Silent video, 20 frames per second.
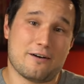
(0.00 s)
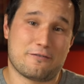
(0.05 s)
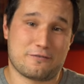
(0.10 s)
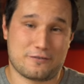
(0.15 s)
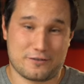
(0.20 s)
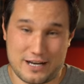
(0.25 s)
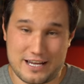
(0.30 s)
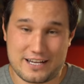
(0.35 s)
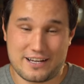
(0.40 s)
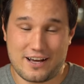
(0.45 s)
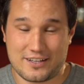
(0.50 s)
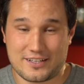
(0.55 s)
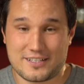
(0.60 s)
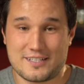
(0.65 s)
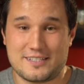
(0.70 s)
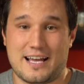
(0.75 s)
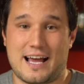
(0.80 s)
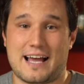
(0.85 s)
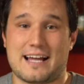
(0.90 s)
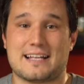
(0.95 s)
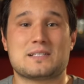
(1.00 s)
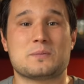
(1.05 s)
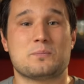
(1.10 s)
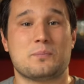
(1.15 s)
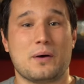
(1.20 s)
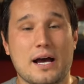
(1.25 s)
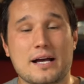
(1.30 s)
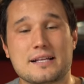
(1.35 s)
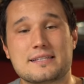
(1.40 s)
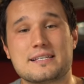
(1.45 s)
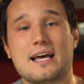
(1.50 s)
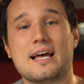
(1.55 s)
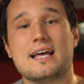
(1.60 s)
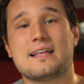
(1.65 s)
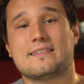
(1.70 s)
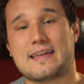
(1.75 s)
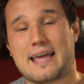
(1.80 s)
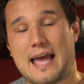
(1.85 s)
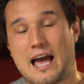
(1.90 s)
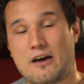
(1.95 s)
have great color science, but
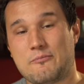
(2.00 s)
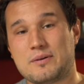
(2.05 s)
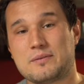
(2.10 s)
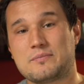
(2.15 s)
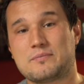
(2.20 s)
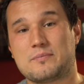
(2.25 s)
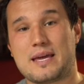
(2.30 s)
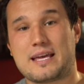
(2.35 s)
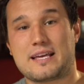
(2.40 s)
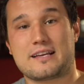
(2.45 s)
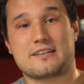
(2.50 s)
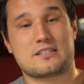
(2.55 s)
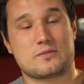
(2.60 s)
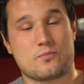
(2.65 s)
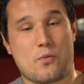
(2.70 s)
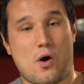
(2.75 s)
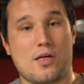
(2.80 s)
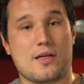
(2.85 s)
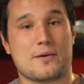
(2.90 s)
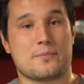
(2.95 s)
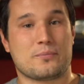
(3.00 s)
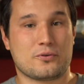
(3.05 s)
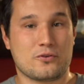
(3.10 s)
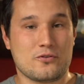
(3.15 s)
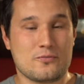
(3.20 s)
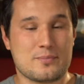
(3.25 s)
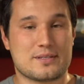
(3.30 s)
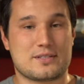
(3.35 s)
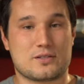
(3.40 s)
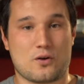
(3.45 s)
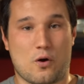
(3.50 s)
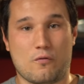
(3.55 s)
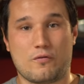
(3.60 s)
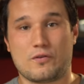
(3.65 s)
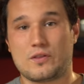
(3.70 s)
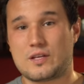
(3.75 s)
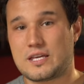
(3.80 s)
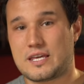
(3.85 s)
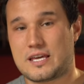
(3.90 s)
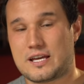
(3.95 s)
they have been making small improvements
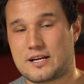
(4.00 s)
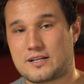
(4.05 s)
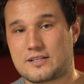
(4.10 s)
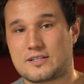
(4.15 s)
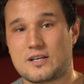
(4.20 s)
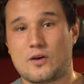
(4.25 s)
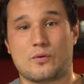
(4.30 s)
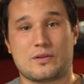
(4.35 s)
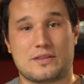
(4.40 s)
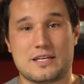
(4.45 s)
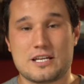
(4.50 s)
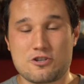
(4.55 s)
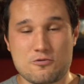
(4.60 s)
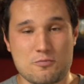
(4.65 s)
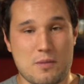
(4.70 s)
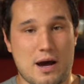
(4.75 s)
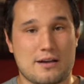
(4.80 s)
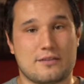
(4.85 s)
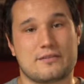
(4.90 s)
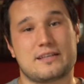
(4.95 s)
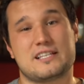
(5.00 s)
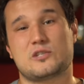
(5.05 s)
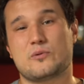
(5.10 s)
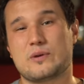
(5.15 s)
over the years. With each model, they